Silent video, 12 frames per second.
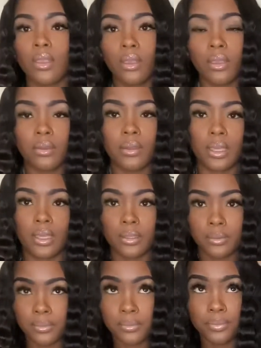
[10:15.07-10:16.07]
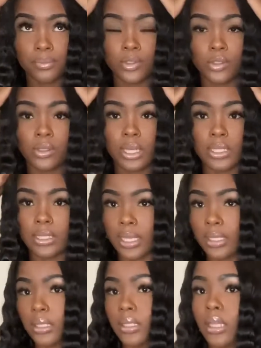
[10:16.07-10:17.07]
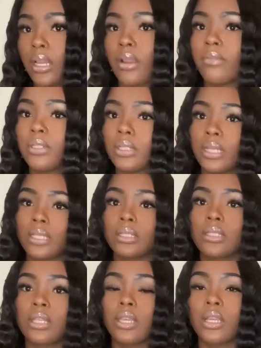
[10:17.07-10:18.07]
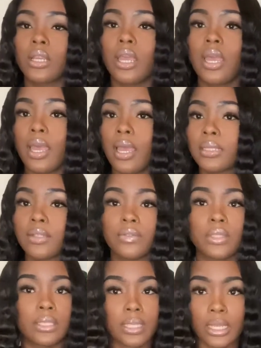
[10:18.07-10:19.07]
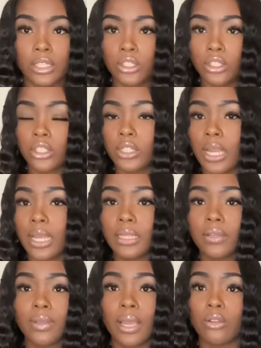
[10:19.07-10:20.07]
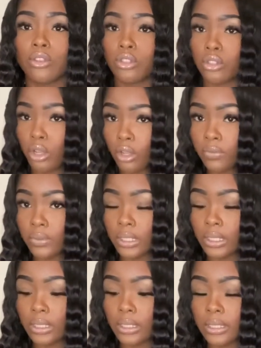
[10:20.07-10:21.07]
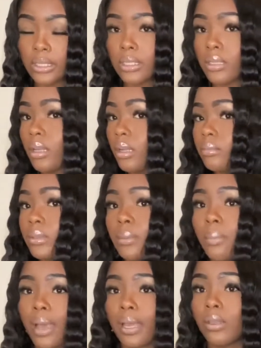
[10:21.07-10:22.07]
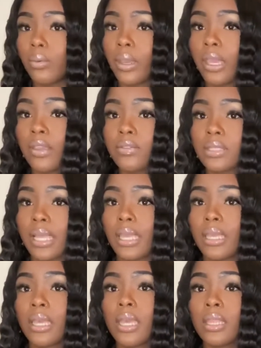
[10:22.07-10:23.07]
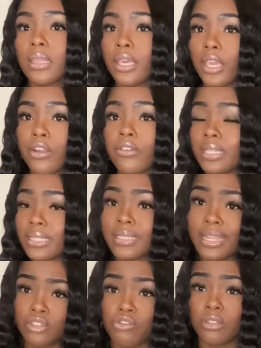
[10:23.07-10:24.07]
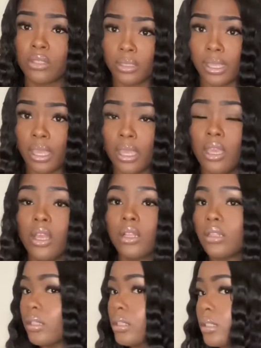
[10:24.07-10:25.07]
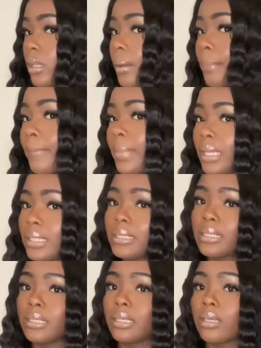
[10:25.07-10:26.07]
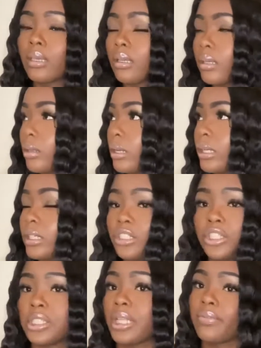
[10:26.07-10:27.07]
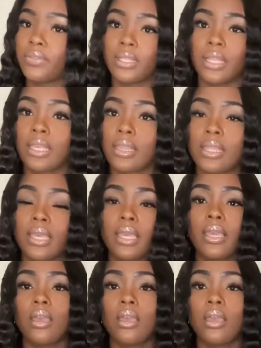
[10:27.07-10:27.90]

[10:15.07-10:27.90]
Okay, do you guys like this hair? I really like this hair. I love the texture. I love how soft it is. The body waves, like the hair in its natural state looks amazing. Could have just left it like that.